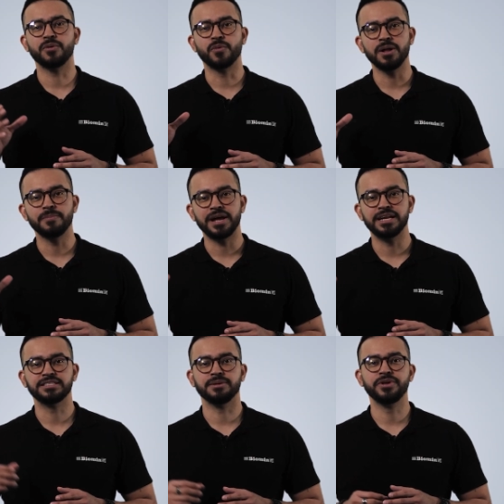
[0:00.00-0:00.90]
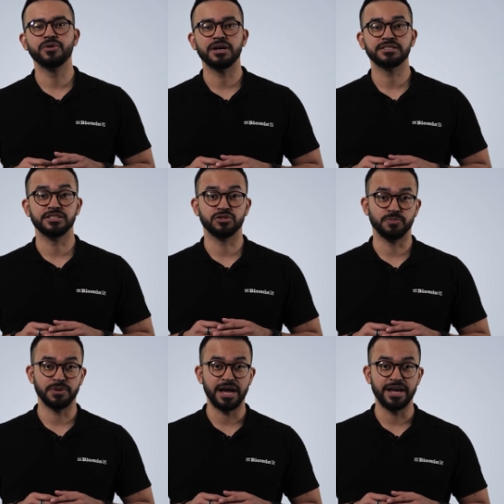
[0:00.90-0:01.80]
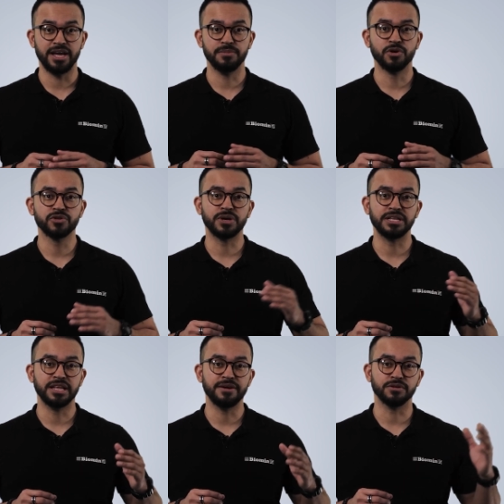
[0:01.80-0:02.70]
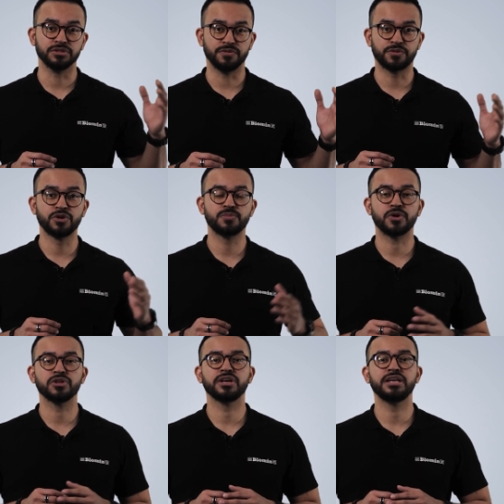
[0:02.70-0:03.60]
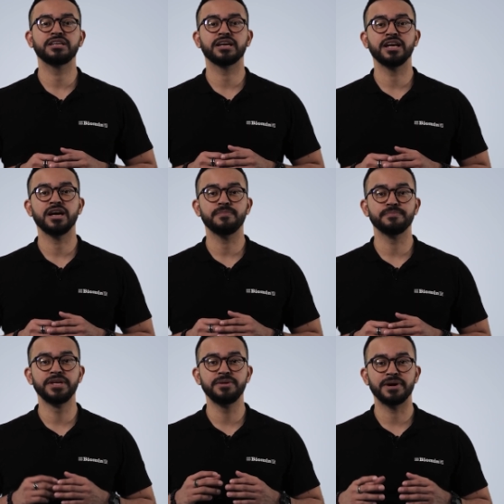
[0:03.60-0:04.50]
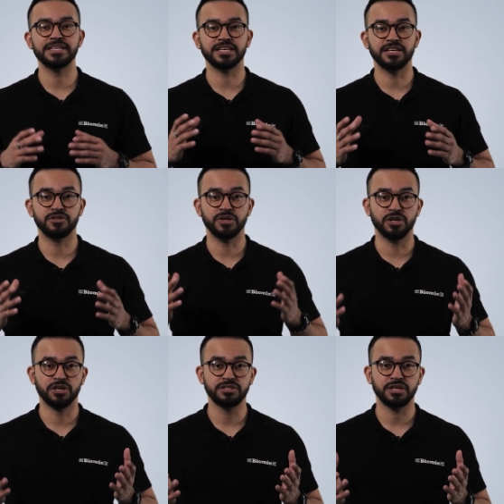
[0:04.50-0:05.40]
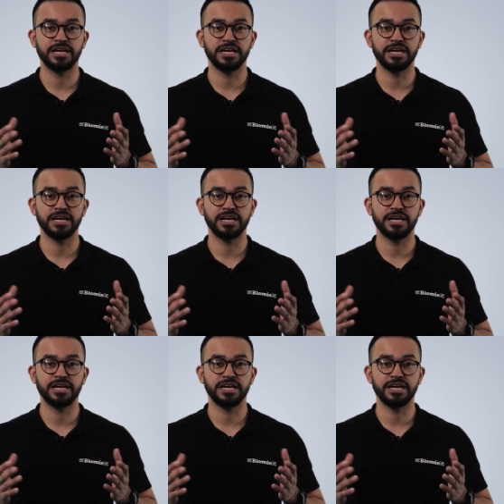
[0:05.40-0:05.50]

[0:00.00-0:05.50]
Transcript: a well-balanced amino acid supply and moderate levels of crude protein can help minimize energy loss